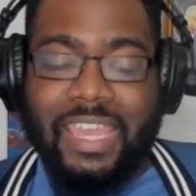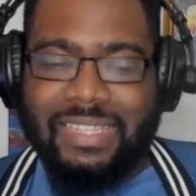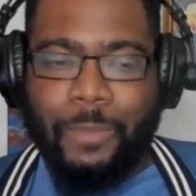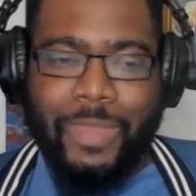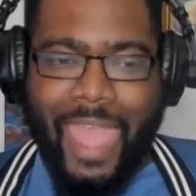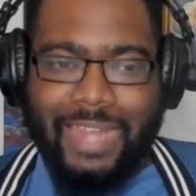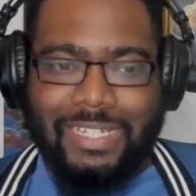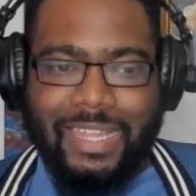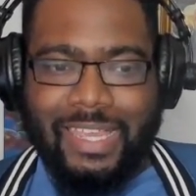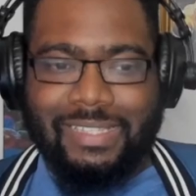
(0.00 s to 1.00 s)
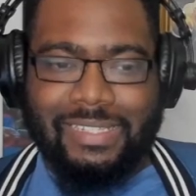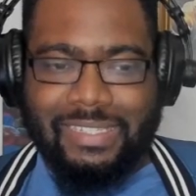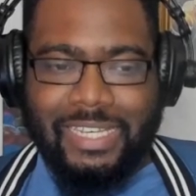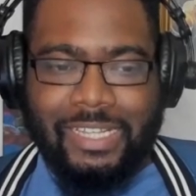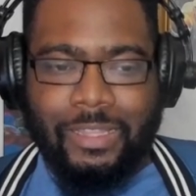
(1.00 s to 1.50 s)
is that we actually get to
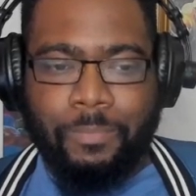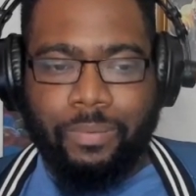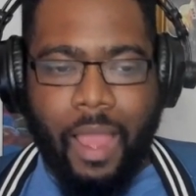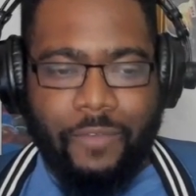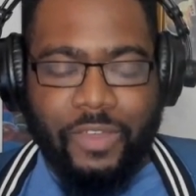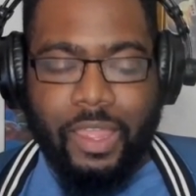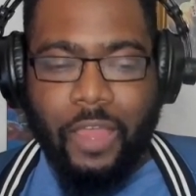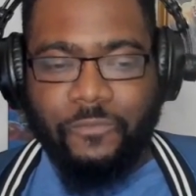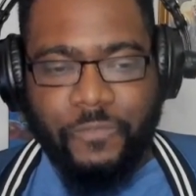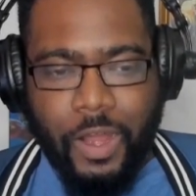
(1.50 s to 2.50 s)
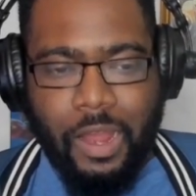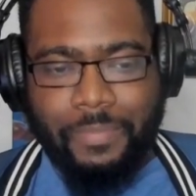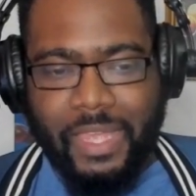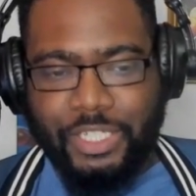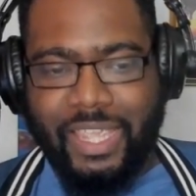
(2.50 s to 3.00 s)
see Labrava
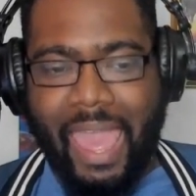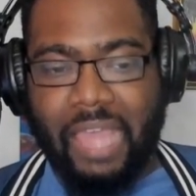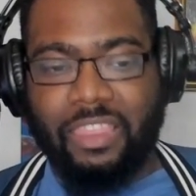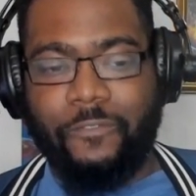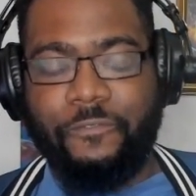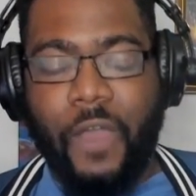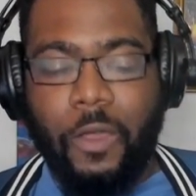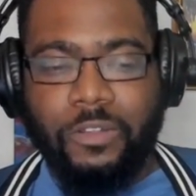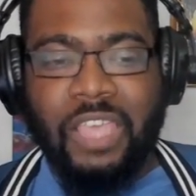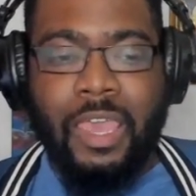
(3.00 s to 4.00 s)
confirm that she hacked the phones,